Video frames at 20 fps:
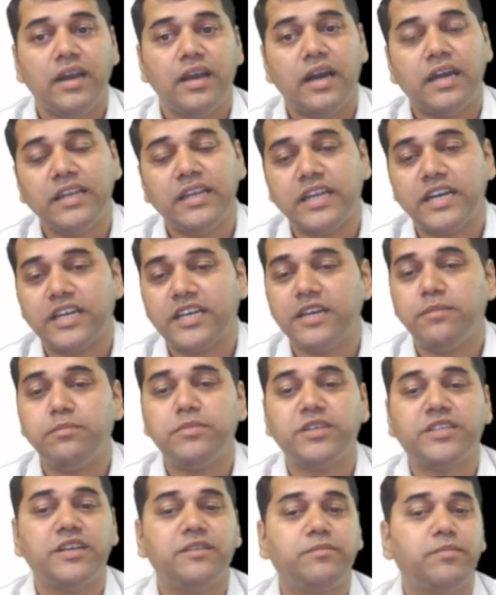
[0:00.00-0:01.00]
Uncorrected
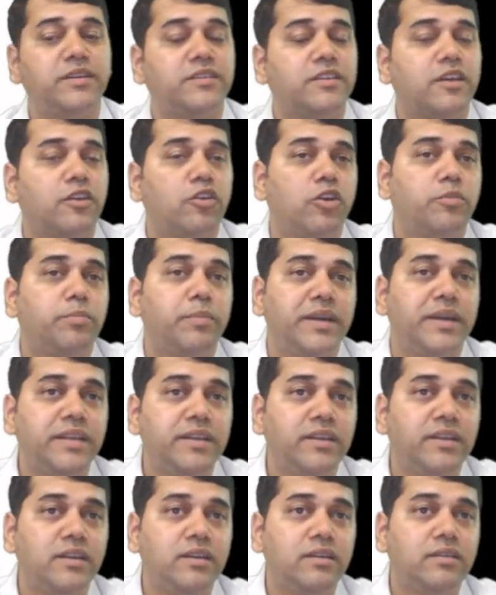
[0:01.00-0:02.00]
misstatements are not
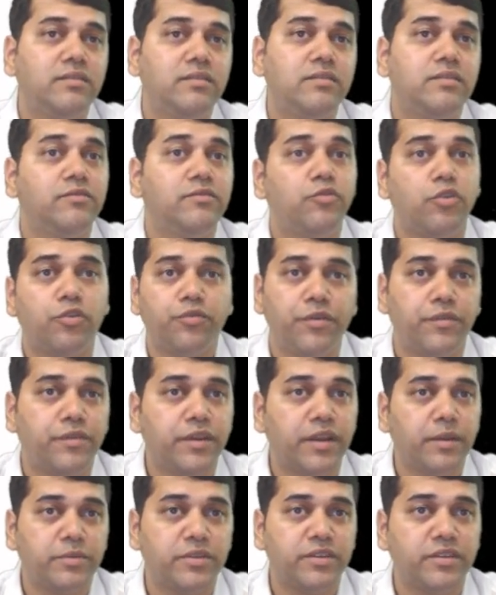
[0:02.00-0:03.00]
material, 450
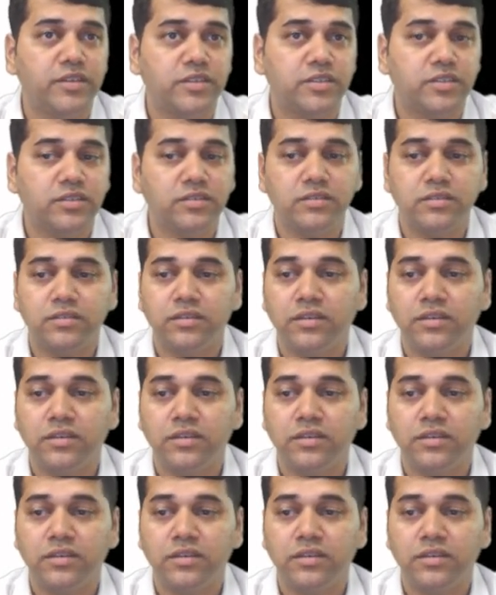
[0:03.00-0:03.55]
representation.